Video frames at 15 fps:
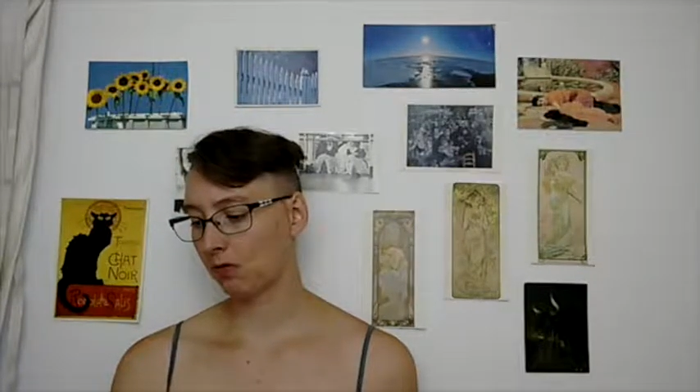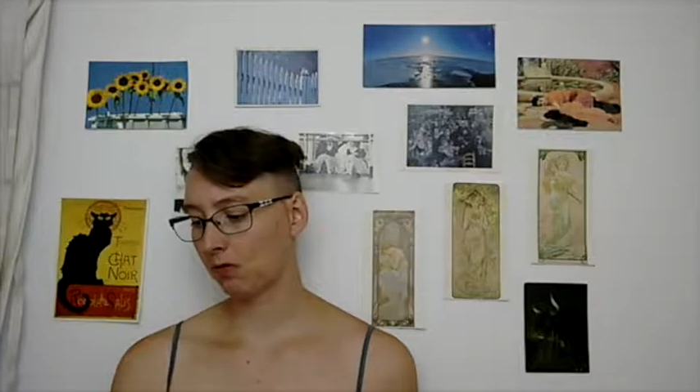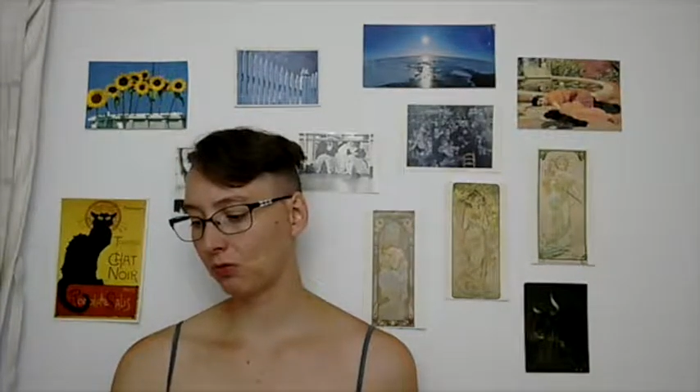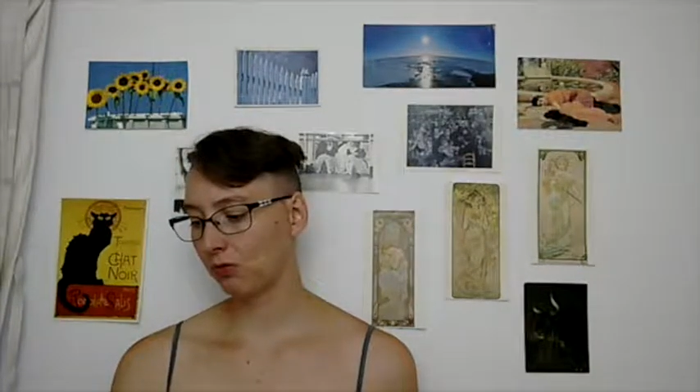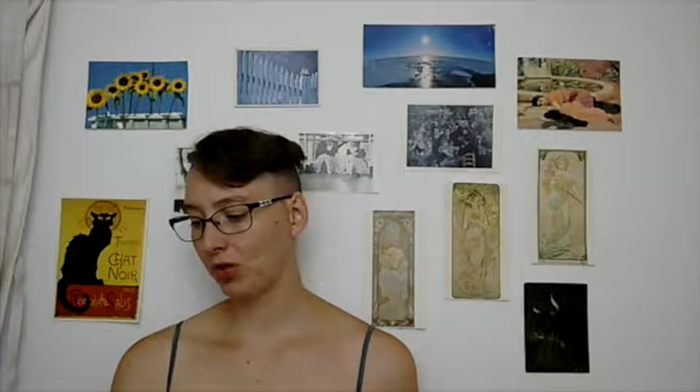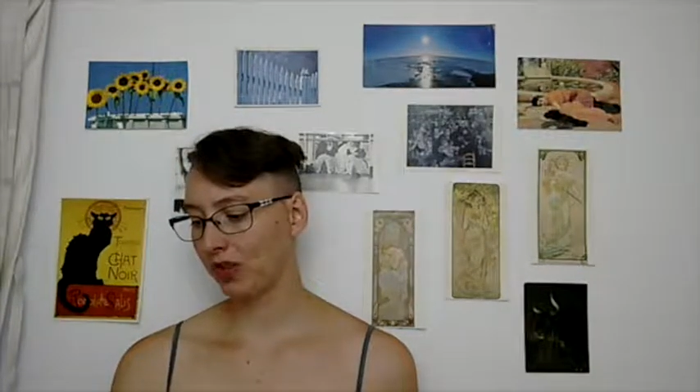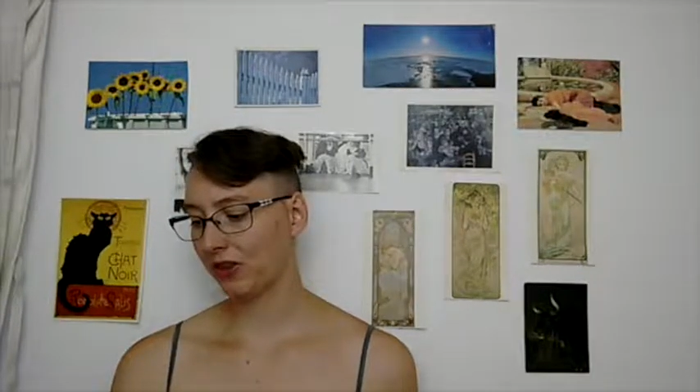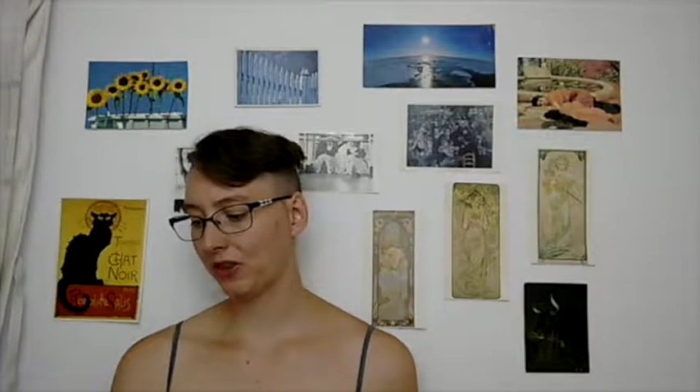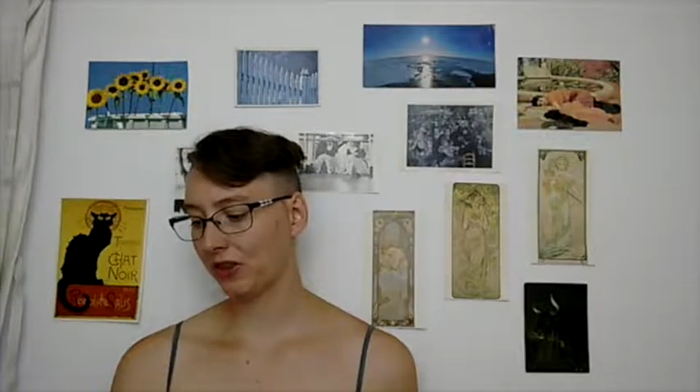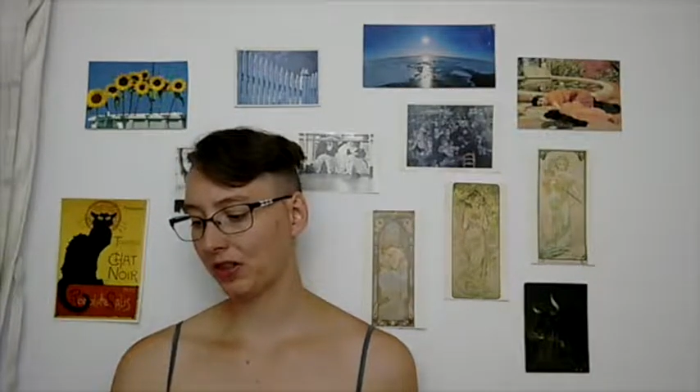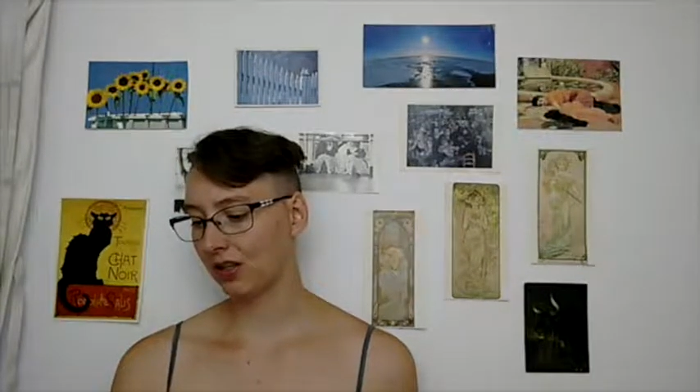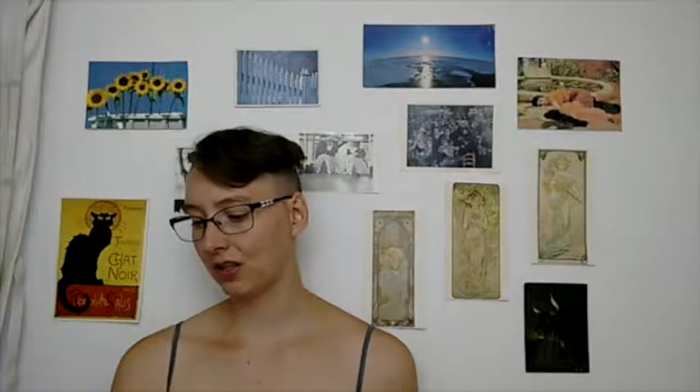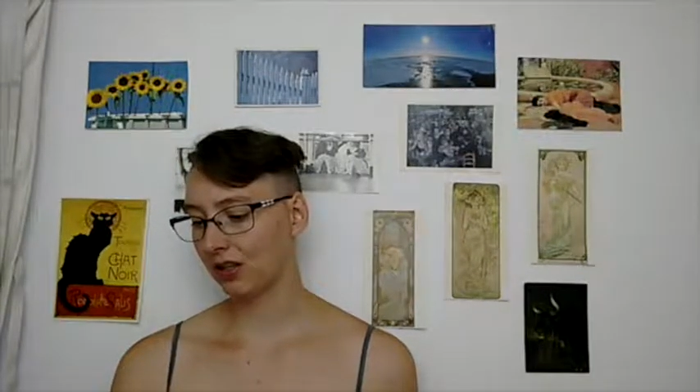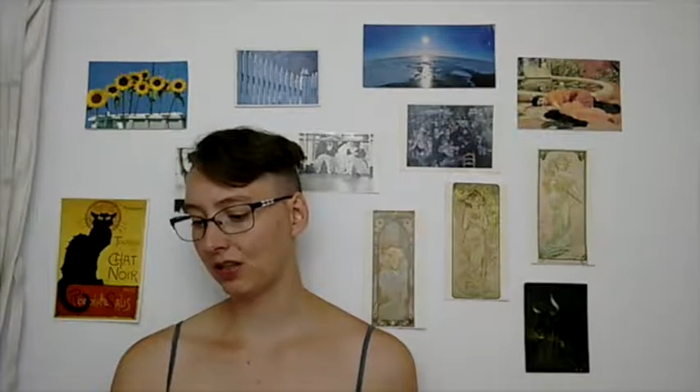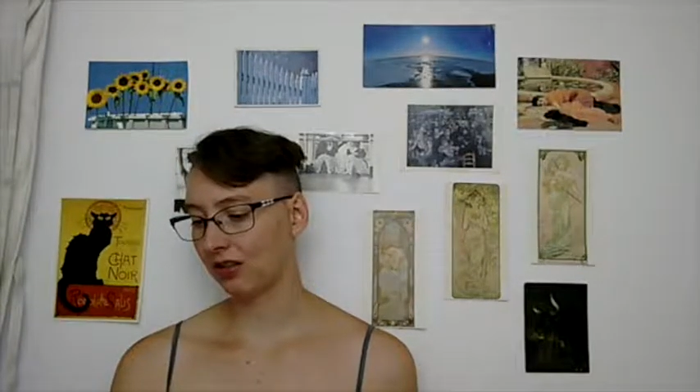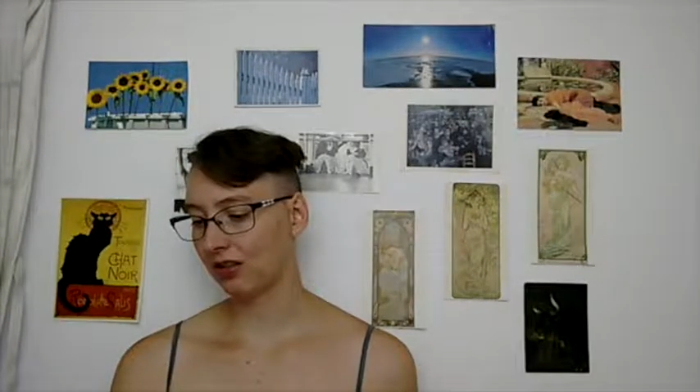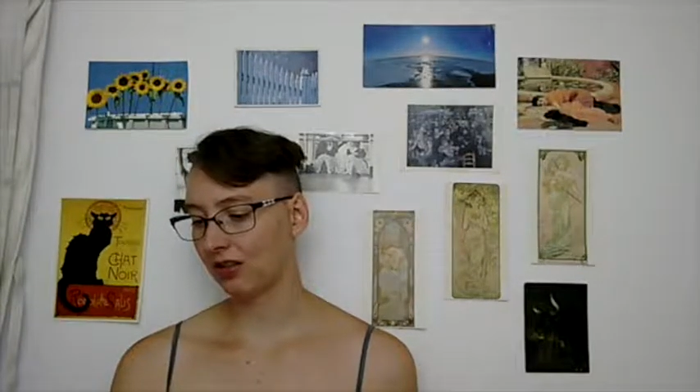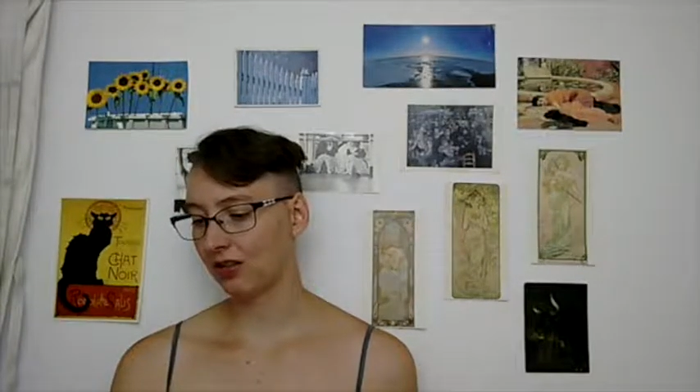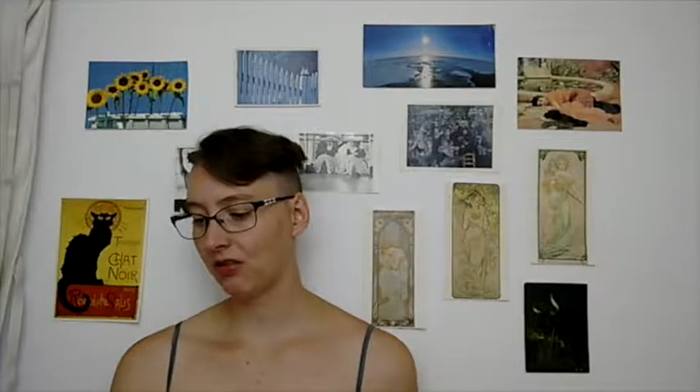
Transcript: with the